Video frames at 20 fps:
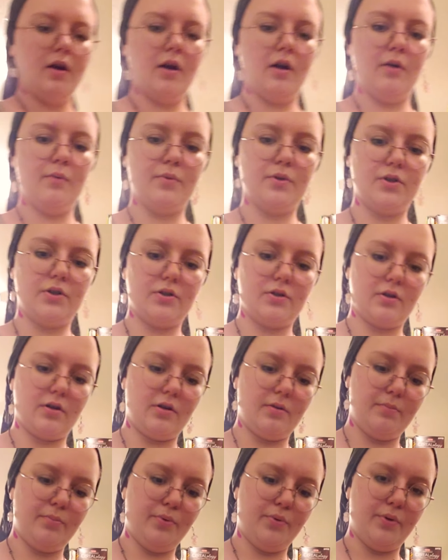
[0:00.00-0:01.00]
And we're just going
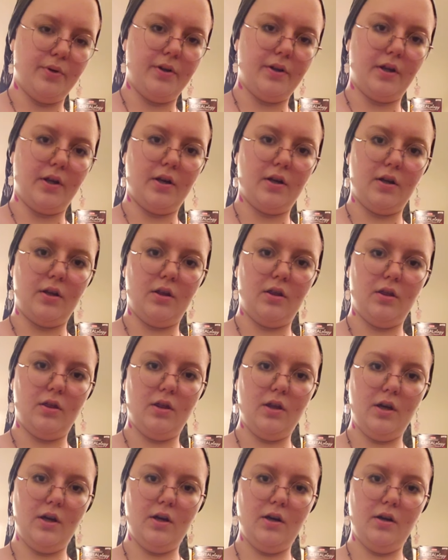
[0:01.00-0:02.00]
to pour that in
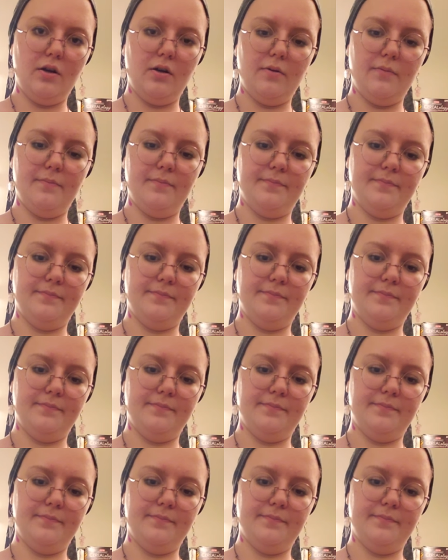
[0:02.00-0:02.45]
there.